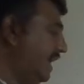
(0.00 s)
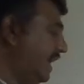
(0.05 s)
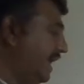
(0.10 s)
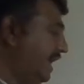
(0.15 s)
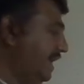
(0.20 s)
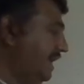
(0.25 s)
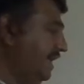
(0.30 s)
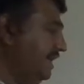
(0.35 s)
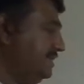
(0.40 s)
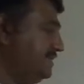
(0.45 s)

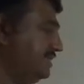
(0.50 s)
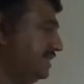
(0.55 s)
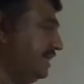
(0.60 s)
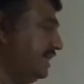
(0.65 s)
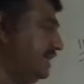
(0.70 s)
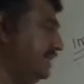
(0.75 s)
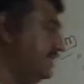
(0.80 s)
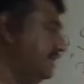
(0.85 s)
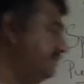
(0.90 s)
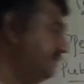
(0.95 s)
LH,
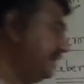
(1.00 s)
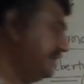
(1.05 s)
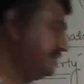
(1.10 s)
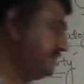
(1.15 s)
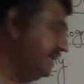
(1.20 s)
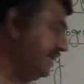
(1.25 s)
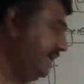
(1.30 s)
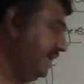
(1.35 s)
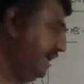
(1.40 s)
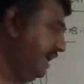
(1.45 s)
another one is
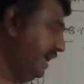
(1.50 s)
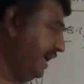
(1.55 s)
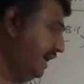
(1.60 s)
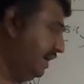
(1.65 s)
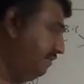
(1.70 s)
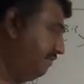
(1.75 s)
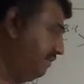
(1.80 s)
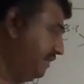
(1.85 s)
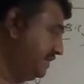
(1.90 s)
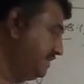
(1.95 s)
a
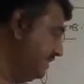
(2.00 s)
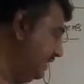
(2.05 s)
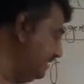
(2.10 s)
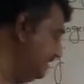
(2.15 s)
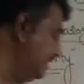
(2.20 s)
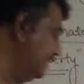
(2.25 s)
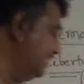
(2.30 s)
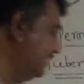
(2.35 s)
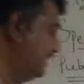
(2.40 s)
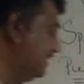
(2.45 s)
FSH.
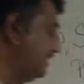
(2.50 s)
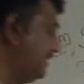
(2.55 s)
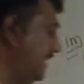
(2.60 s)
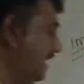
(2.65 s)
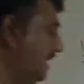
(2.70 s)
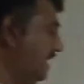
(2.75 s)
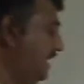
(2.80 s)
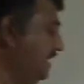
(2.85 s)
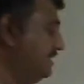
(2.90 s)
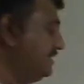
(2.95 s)
This
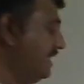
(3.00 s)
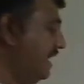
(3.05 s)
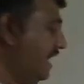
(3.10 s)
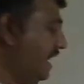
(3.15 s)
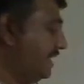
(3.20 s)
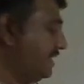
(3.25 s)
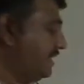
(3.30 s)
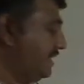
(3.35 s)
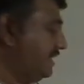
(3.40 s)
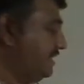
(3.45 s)
LH
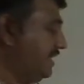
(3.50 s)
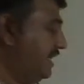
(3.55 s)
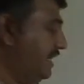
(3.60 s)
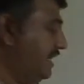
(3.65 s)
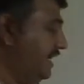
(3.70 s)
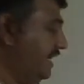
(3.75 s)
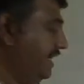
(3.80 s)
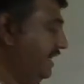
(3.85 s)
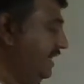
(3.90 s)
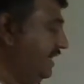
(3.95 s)
act on the
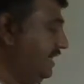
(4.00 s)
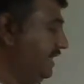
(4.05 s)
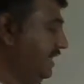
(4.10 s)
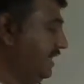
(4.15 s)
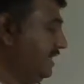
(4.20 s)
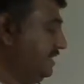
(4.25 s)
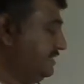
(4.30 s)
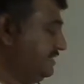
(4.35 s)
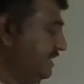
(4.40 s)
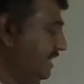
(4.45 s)
lady
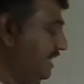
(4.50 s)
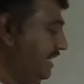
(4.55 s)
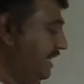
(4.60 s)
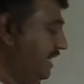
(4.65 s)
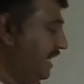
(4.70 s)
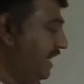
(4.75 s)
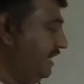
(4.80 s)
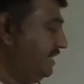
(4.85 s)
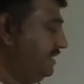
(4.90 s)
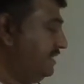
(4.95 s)
cell
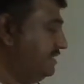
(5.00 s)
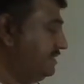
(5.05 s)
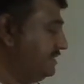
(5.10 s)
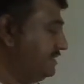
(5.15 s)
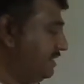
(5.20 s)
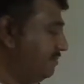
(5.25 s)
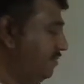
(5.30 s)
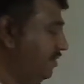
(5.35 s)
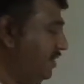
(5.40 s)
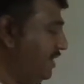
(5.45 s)
and
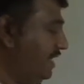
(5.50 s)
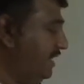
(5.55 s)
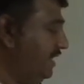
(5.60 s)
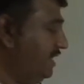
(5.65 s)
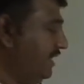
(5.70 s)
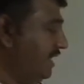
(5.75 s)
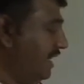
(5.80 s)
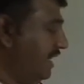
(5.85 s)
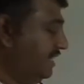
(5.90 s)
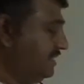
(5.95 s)

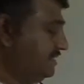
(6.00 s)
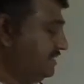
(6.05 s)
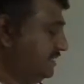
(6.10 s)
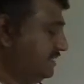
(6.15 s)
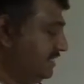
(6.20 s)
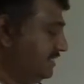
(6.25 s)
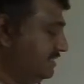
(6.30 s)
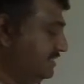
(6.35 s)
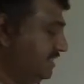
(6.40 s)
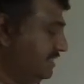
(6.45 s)
stimulate and
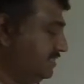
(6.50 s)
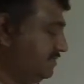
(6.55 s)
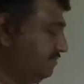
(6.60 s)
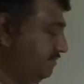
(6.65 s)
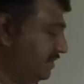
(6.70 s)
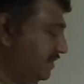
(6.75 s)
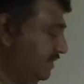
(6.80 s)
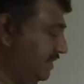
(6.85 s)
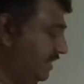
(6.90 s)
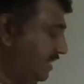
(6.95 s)
synthesis
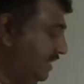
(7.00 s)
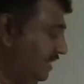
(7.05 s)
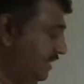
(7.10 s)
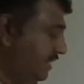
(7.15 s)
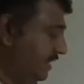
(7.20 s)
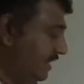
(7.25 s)
for the